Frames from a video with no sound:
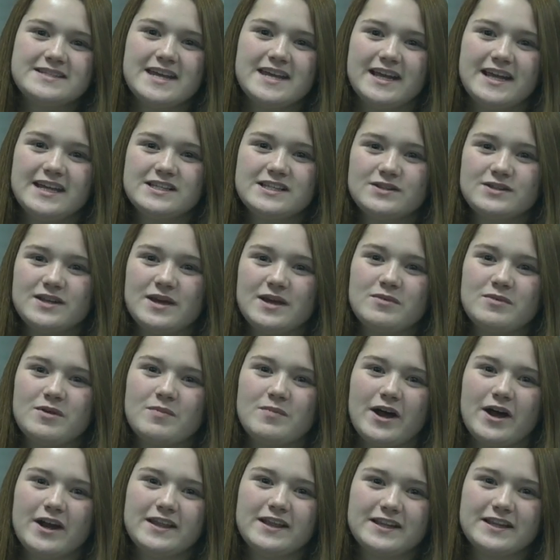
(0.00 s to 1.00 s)
Tickets can
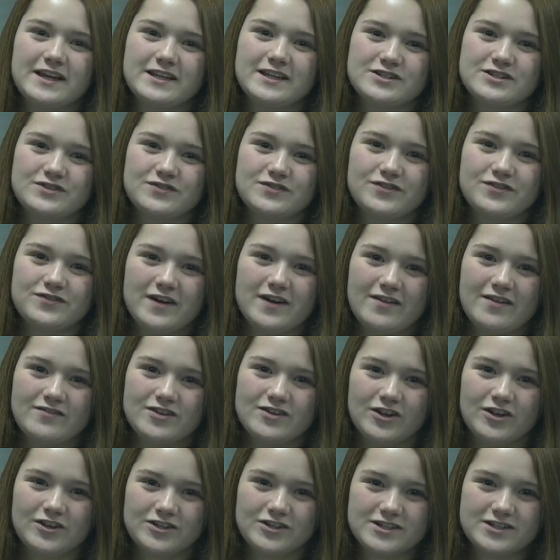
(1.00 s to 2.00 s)
be bought at lunch for
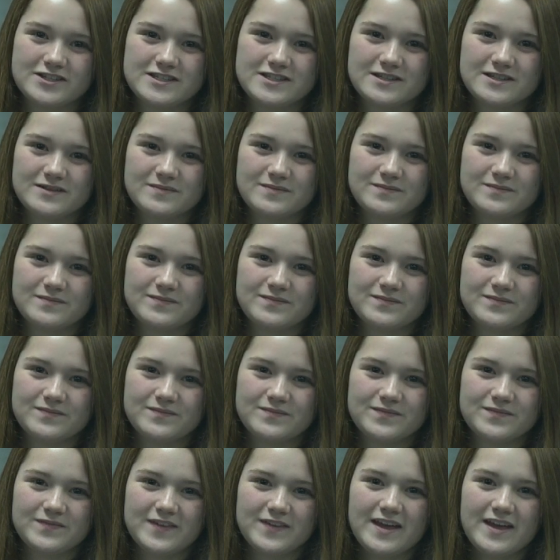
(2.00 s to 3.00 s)

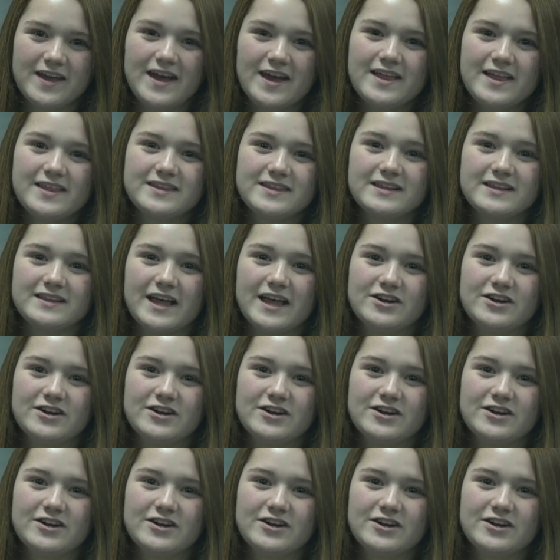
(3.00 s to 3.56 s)
$5.